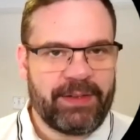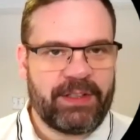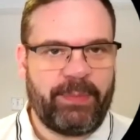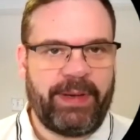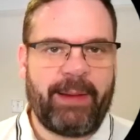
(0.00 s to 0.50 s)

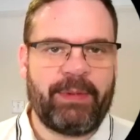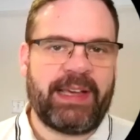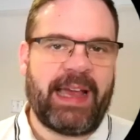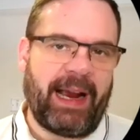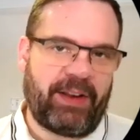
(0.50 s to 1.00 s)
to be able
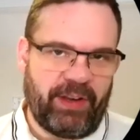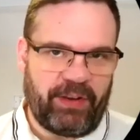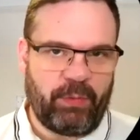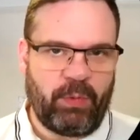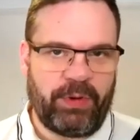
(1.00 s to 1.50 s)
to
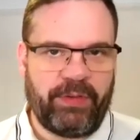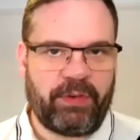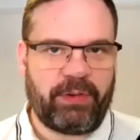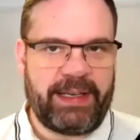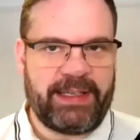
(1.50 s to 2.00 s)
access what you've
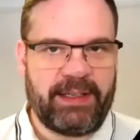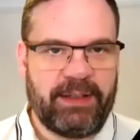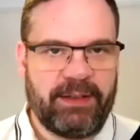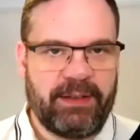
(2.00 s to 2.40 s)
created?